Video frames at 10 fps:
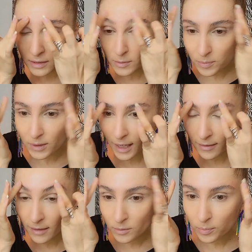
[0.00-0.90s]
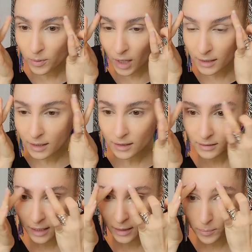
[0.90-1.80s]
spread that
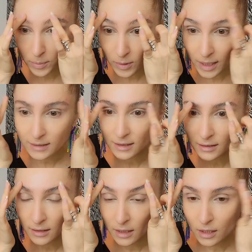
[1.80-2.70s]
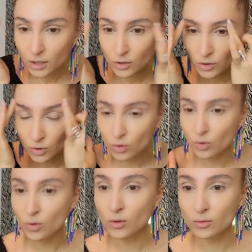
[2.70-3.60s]
product and press it.
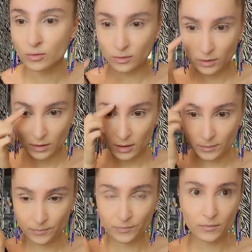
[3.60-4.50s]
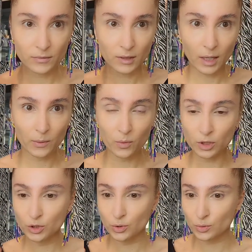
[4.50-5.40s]
So I
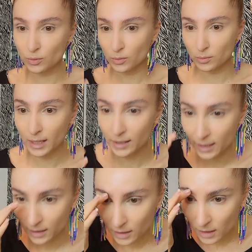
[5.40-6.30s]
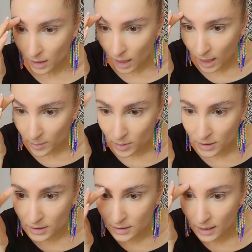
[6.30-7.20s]
want to my
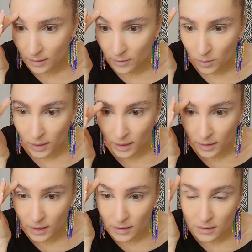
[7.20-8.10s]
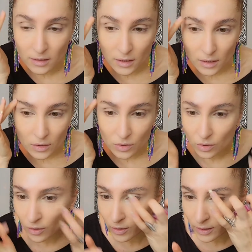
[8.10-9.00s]
eyebrows stay the way it is.
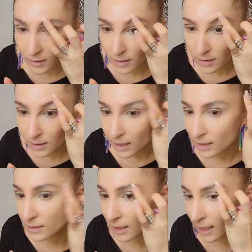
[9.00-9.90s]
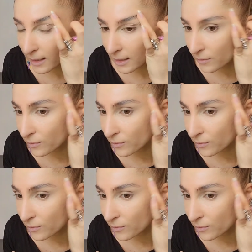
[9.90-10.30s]
So in this case, I